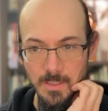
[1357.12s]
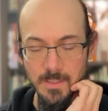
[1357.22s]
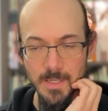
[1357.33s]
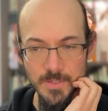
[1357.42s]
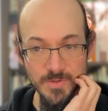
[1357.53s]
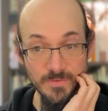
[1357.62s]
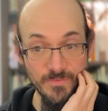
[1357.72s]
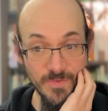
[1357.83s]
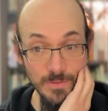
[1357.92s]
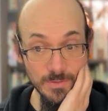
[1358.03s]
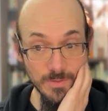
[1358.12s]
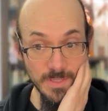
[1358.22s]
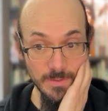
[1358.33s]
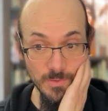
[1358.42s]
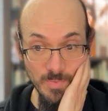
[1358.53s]
and you can filter the
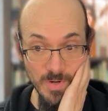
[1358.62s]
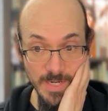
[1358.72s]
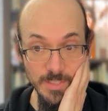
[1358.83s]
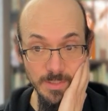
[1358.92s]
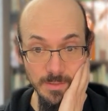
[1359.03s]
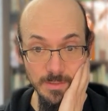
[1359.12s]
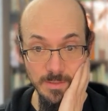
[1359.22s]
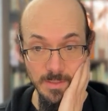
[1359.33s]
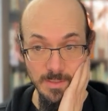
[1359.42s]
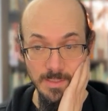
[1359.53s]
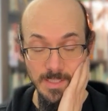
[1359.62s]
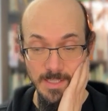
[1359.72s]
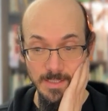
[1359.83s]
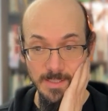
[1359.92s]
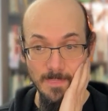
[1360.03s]
enumeration,
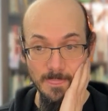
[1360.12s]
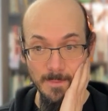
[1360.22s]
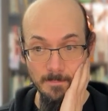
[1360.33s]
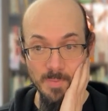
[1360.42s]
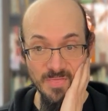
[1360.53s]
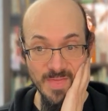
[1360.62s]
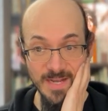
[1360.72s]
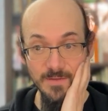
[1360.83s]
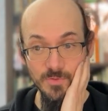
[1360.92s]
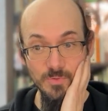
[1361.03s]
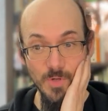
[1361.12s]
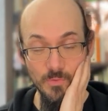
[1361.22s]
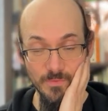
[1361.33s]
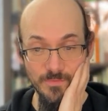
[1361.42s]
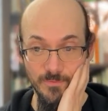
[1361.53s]
but then if you
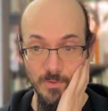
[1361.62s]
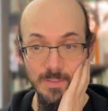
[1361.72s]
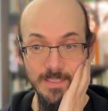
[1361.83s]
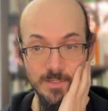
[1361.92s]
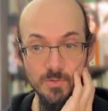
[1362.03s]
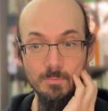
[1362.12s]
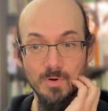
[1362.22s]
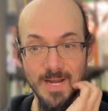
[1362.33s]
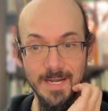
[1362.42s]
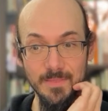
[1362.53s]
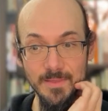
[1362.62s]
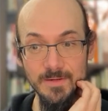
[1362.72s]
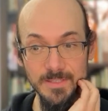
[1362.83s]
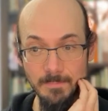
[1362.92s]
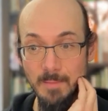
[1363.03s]
don't fully enumerate it, there
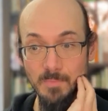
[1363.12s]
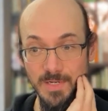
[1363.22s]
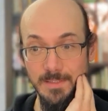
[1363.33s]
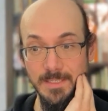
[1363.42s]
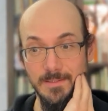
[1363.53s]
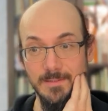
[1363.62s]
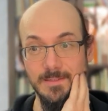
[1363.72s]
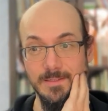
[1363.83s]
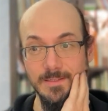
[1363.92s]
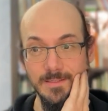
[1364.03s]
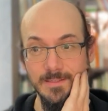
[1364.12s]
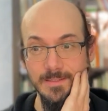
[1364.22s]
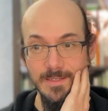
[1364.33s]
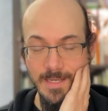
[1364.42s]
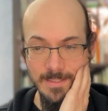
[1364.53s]
is a memory leak.
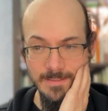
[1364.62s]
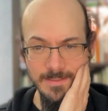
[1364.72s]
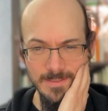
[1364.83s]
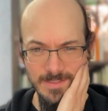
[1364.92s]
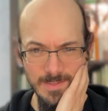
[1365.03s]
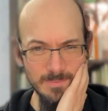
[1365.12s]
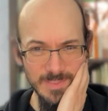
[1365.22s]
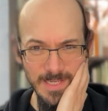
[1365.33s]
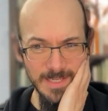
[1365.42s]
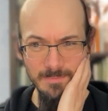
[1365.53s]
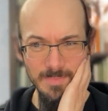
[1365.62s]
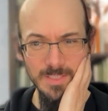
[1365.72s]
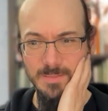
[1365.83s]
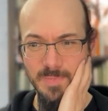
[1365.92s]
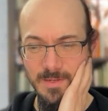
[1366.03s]
And this seems like it
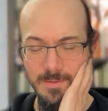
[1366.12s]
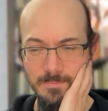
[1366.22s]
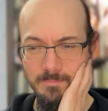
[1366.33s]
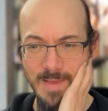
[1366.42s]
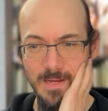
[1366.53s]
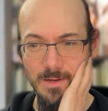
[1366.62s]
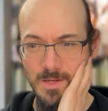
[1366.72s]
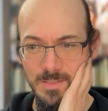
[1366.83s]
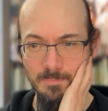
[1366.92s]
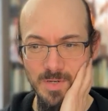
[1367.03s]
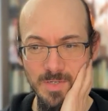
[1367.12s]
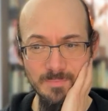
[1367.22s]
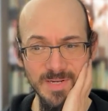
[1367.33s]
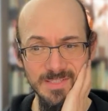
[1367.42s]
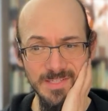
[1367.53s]
must be a macOS bug,
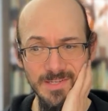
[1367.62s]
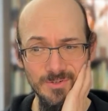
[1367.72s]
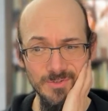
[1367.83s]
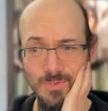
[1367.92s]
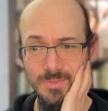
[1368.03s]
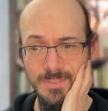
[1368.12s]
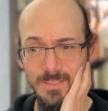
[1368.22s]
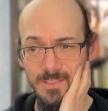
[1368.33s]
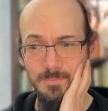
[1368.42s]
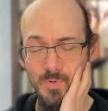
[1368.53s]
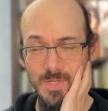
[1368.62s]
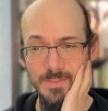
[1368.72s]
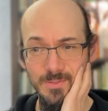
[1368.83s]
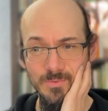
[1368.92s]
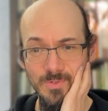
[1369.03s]
but it's years old at this point,
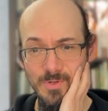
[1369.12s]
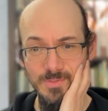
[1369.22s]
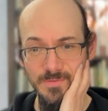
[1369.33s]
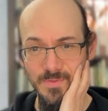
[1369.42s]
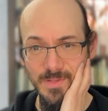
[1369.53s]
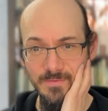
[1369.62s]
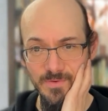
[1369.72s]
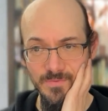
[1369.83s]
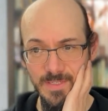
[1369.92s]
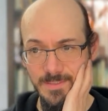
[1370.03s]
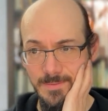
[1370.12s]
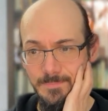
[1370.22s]
so who knows if they'll ever fix it.